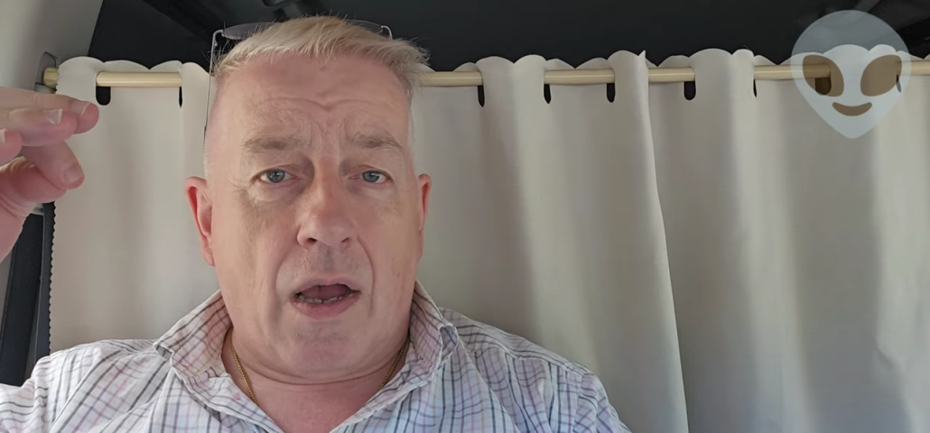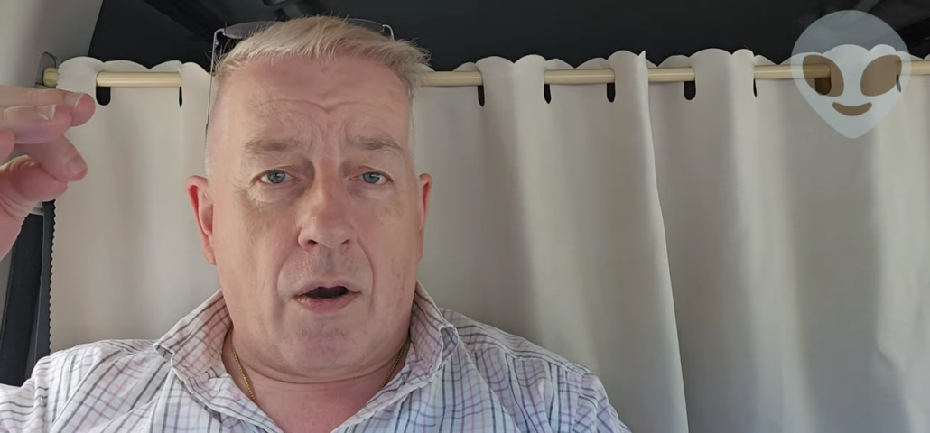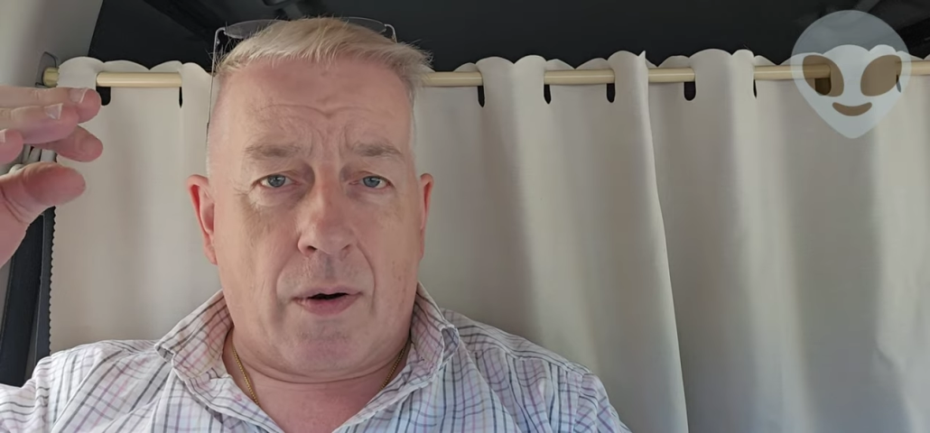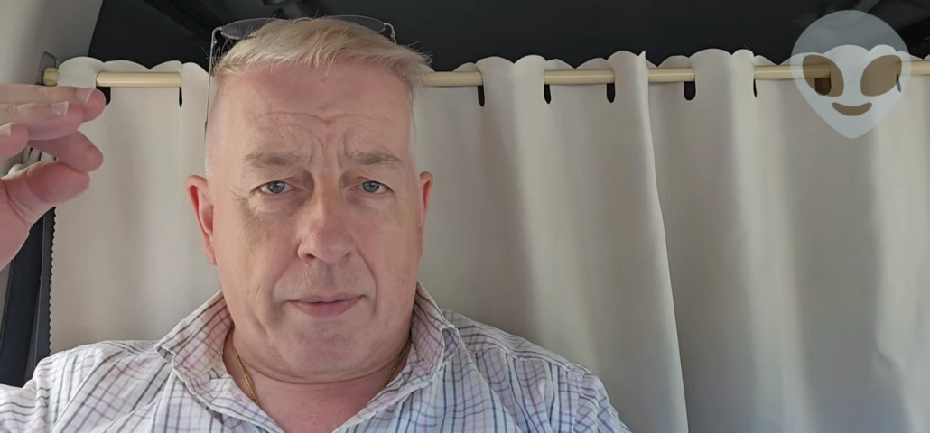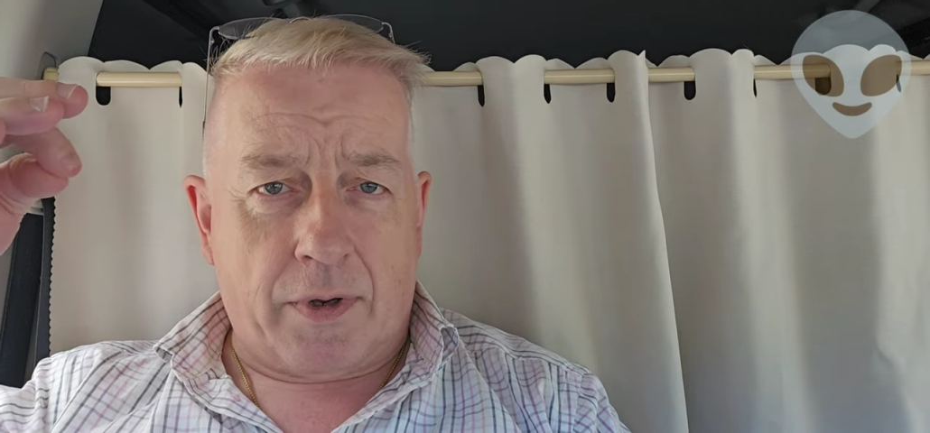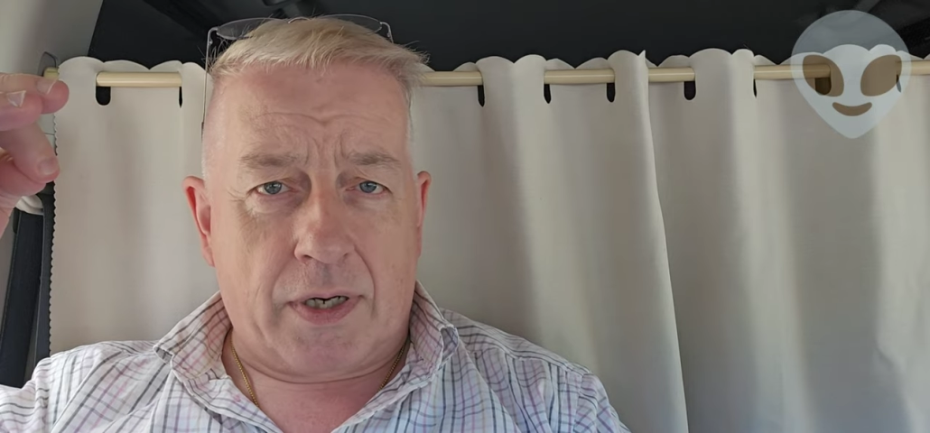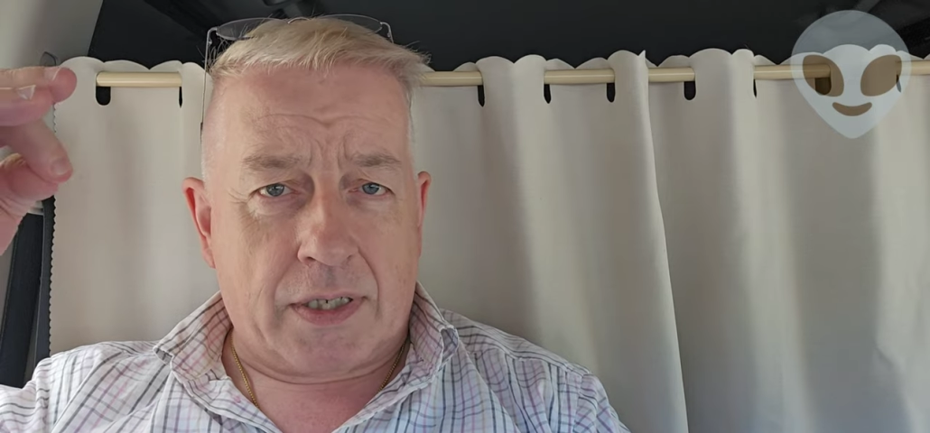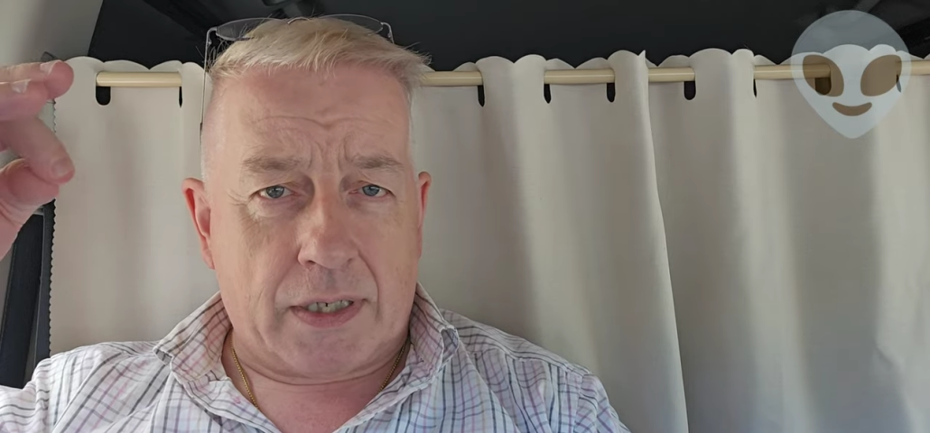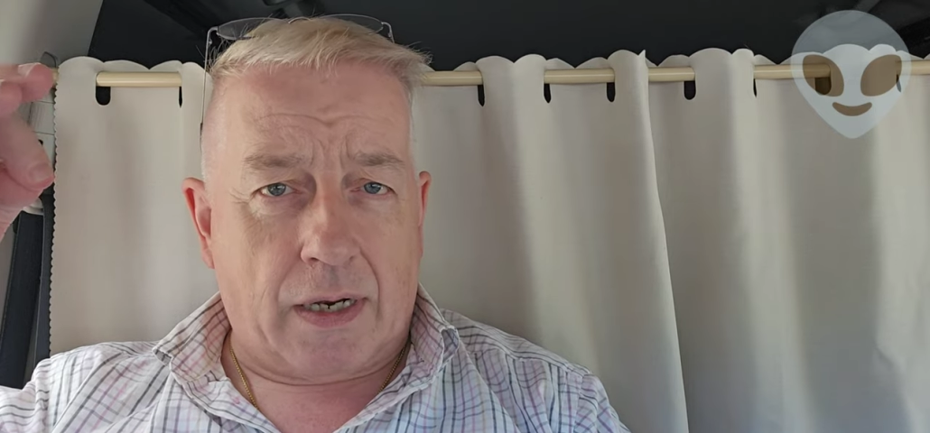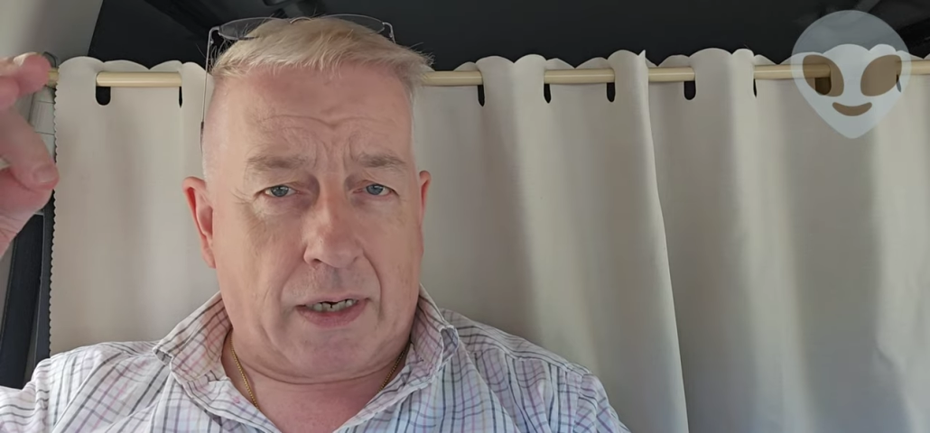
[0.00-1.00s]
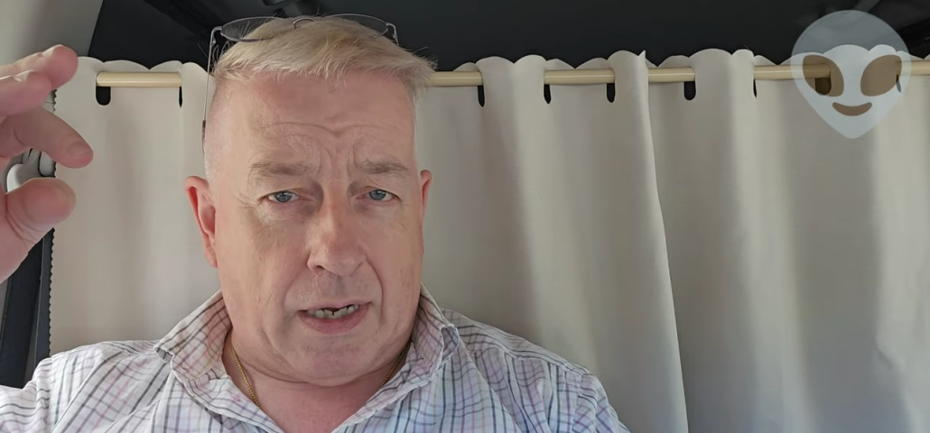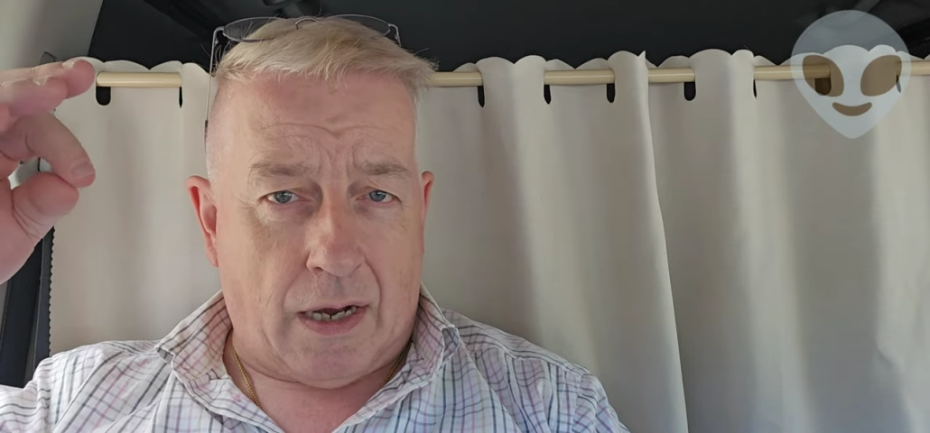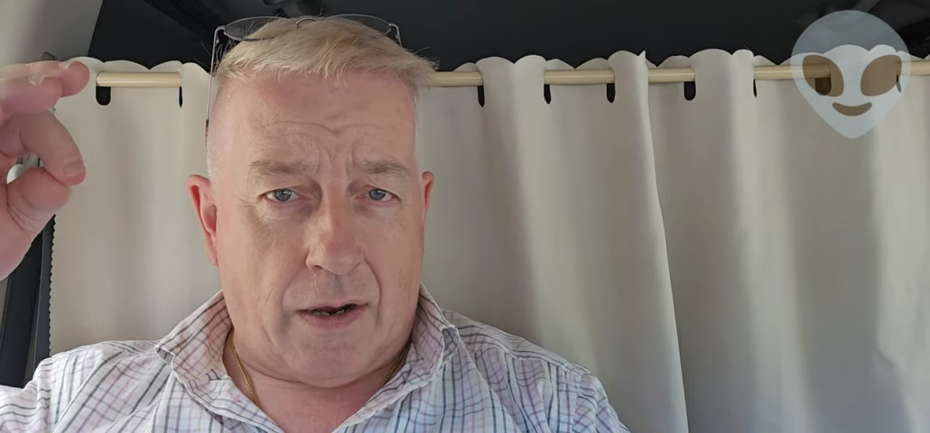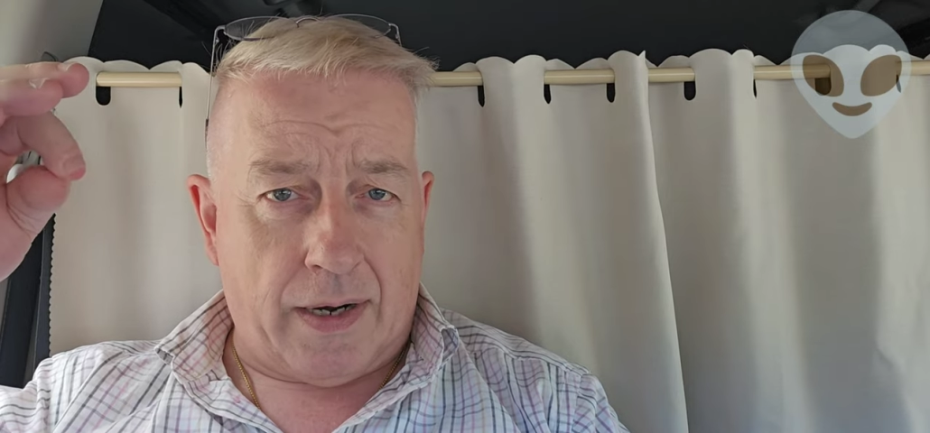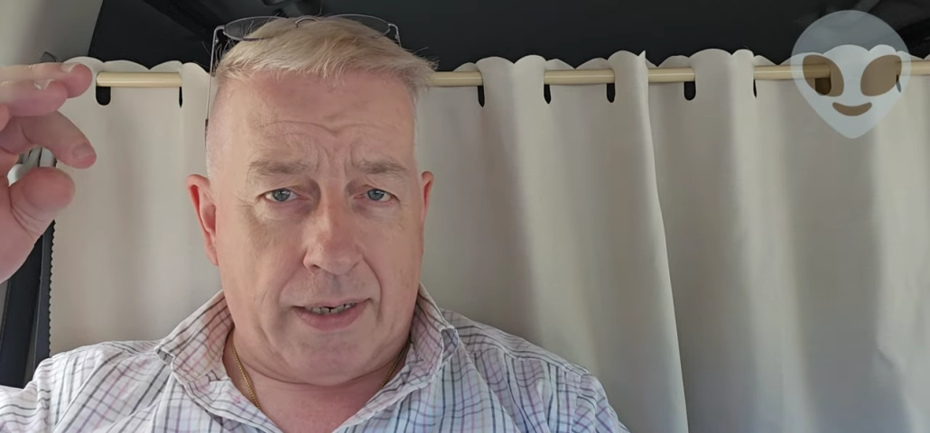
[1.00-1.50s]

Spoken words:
oh, I'm going to start a car